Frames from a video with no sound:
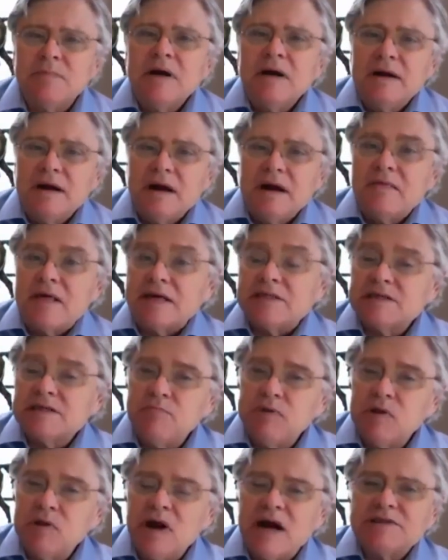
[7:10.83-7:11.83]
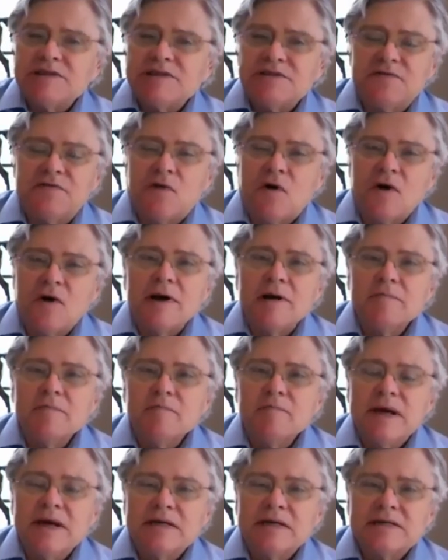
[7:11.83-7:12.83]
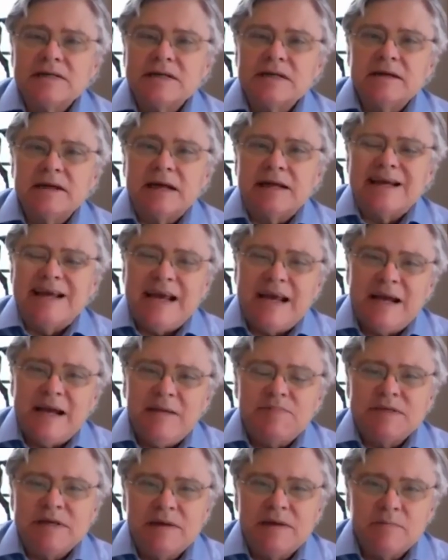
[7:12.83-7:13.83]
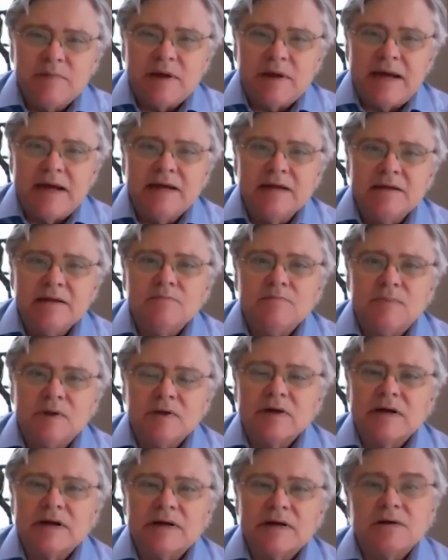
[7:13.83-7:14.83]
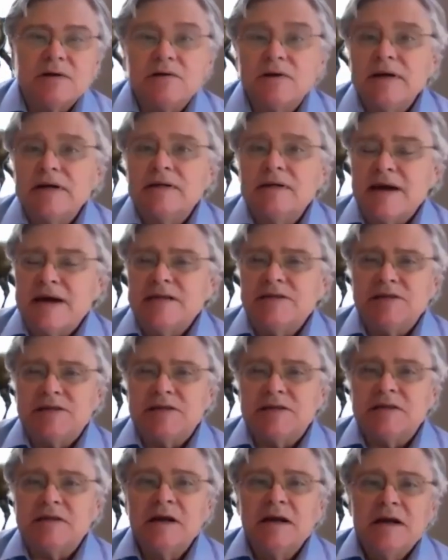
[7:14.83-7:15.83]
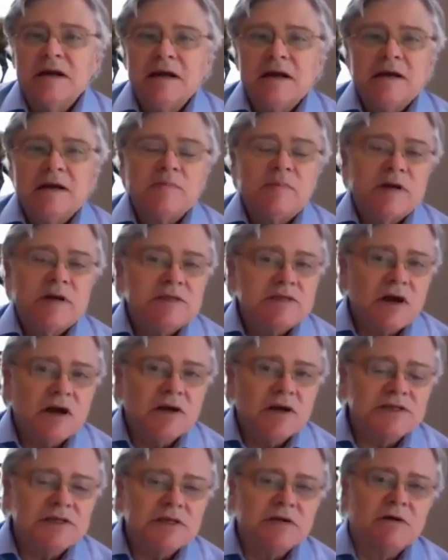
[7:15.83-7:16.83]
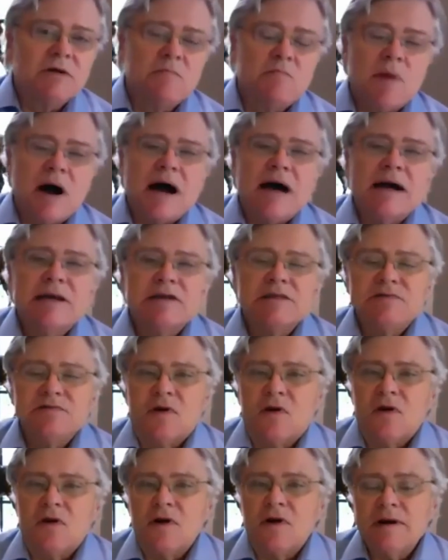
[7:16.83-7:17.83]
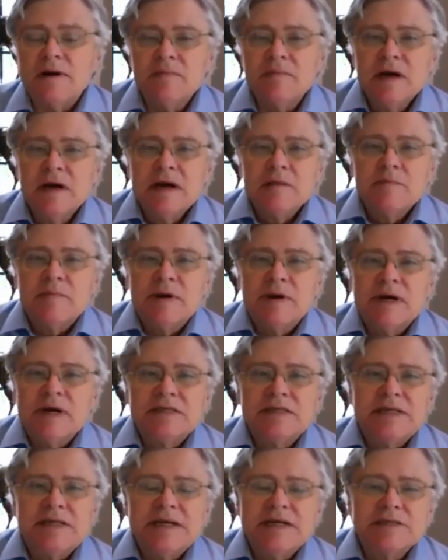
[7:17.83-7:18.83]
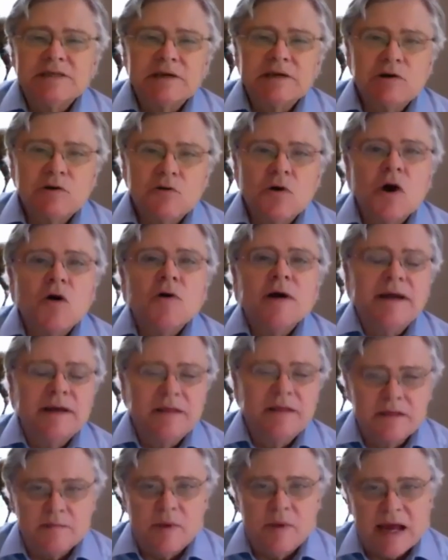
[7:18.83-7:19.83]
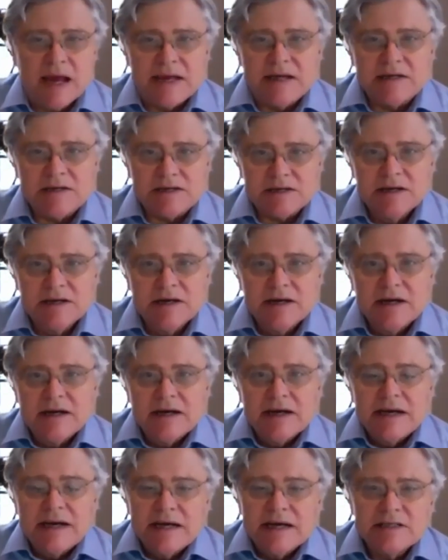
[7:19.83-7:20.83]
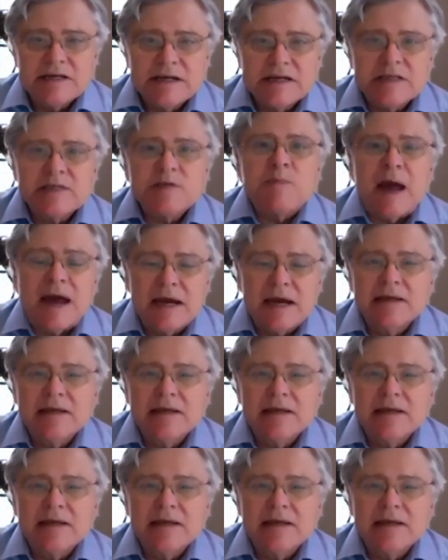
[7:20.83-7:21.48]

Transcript: that's a plus for him because it, it keeps him in political contention, but it's also a minus for him because he isn't growing the base, he isn't hmm. expanding.